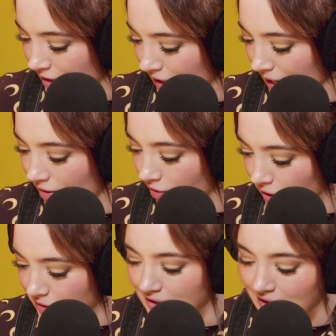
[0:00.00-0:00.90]
It
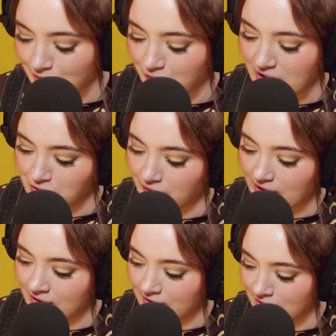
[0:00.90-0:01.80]
looks like fish
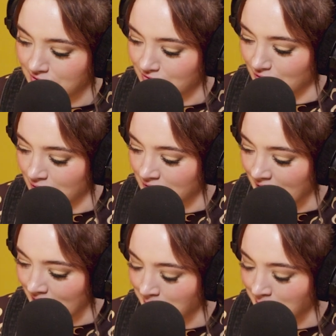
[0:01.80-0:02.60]
fingers on naan